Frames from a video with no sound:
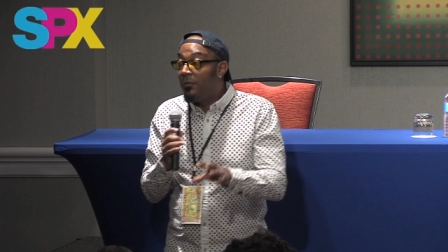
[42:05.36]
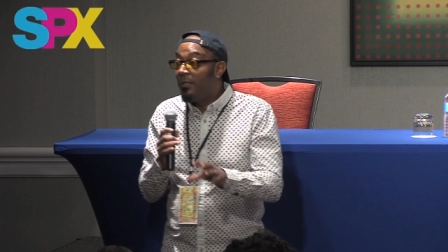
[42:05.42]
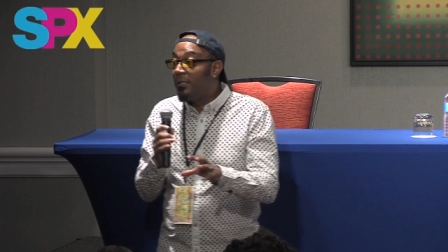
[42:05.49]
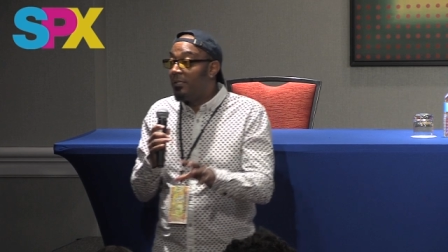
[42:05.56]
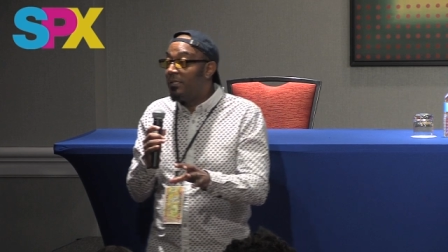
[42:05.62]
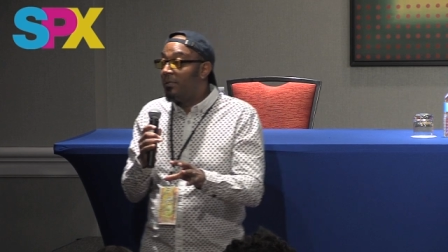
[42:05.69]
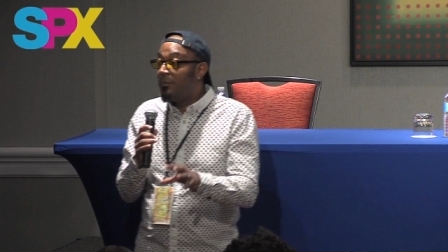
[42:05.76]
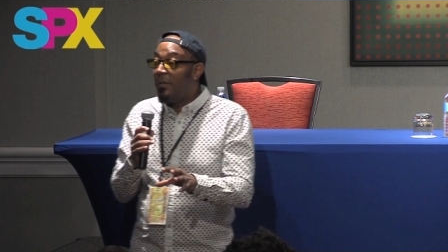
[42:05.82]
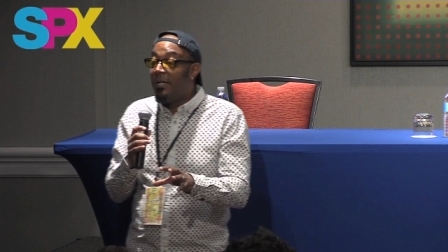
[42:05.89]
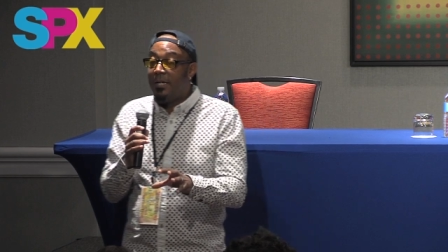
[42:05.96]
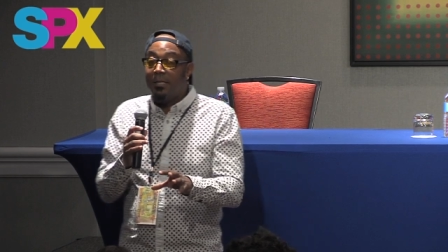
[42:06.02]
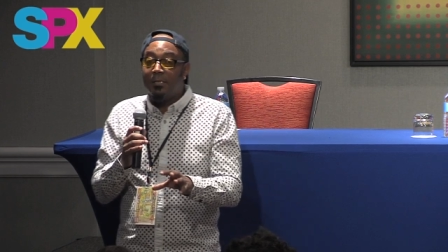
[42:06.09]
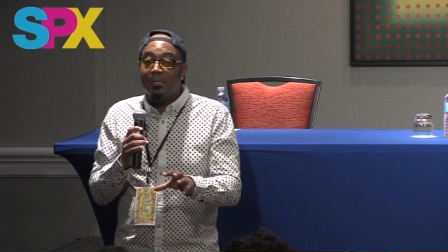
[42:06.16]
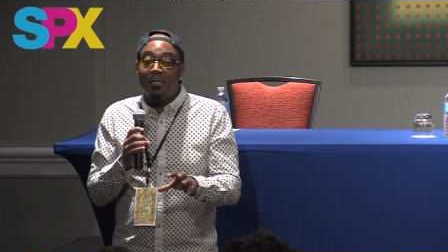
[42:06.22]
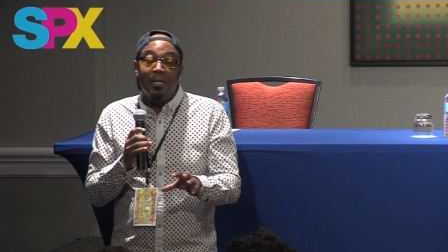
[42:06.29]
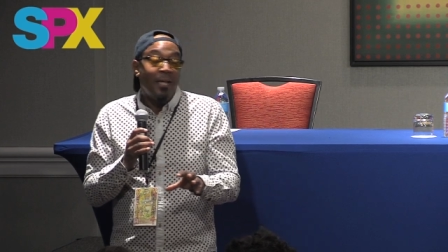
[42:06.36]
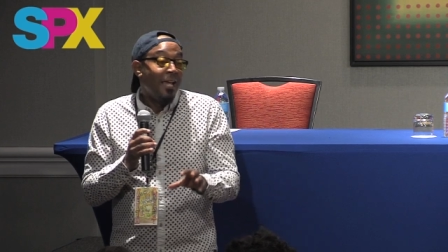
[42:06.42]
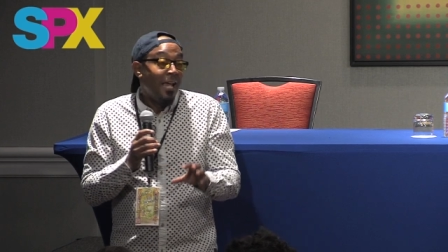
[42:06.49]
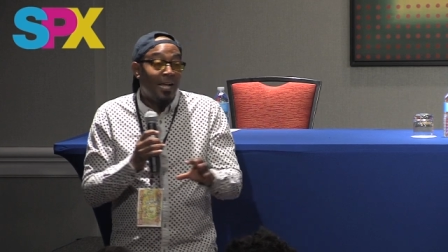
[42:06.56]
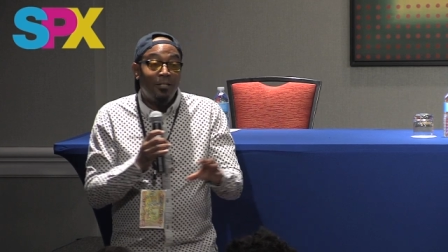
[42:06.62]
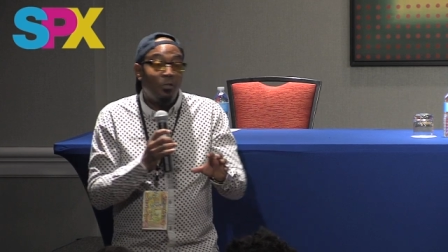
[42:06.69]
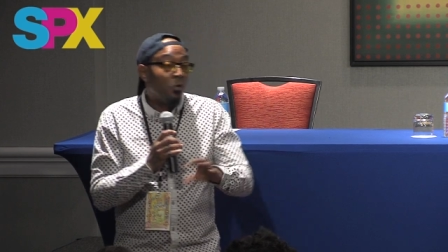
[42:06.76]
in a space,
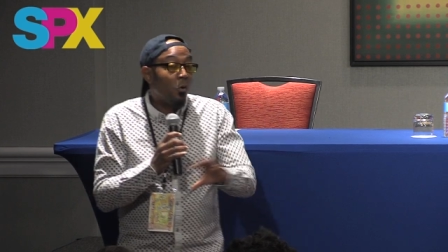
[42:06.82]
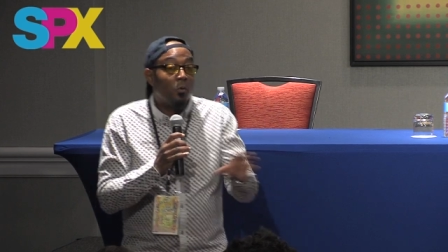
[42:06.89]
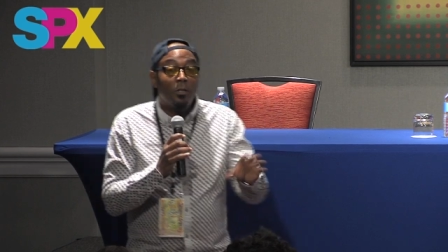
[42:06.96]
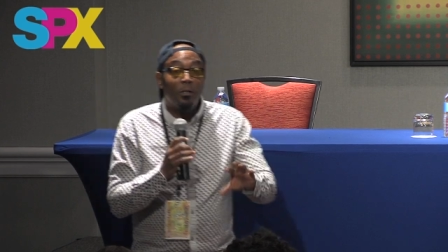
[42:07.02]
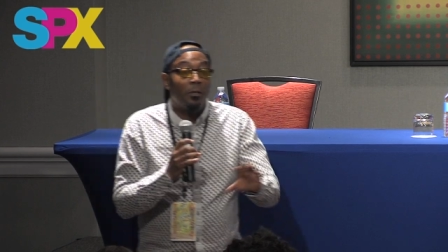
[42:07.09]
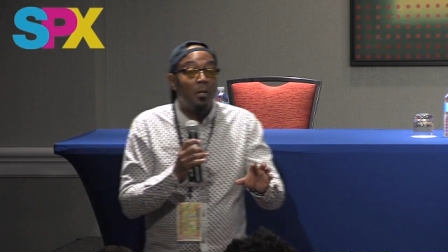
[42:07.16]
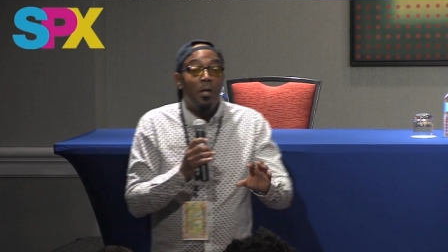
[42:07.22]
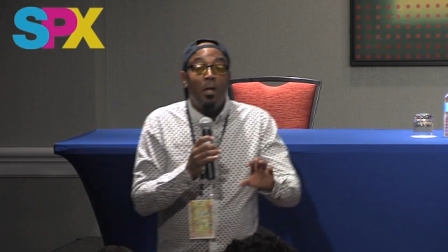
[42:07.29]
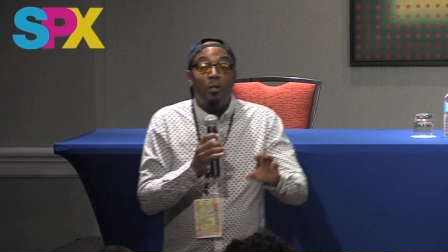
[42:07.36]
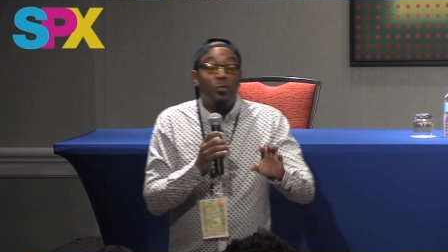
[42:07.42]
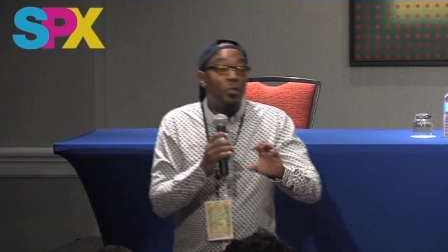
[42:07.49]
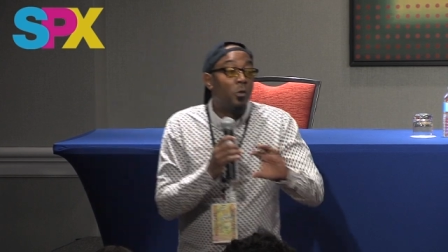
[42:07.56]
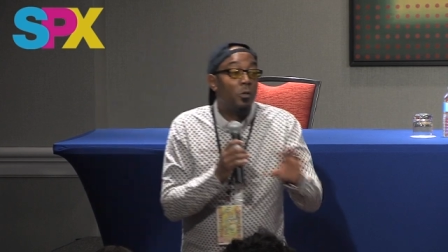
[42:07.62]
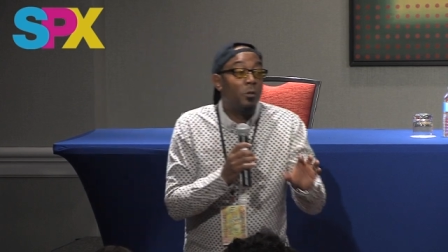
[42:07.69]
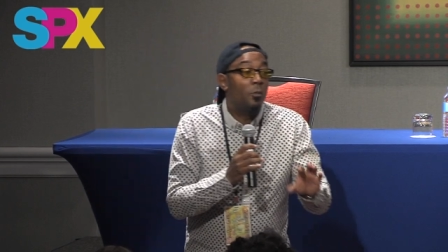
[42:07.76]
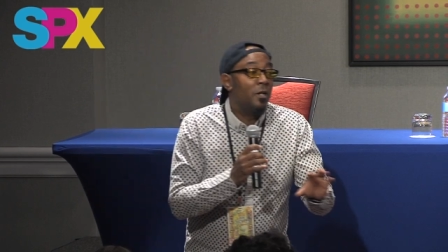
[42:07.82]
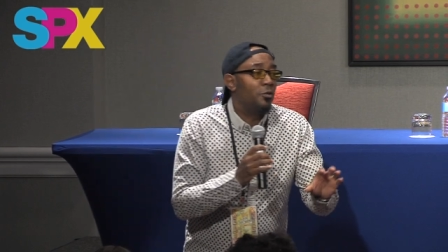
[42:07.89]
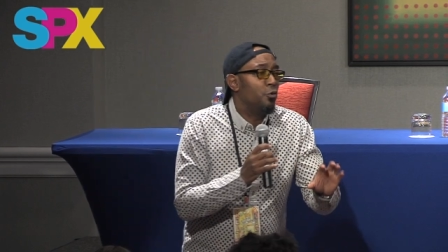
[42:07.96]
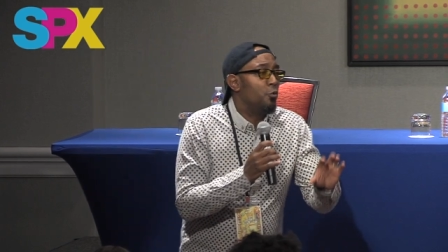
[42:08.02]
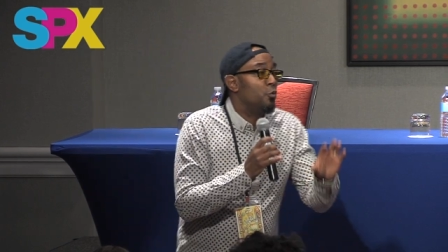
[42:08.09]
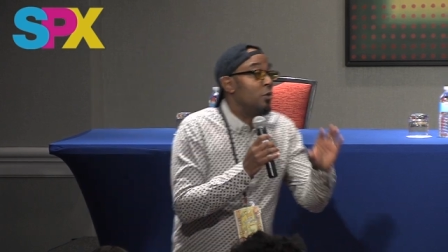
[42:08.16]
and the only ones who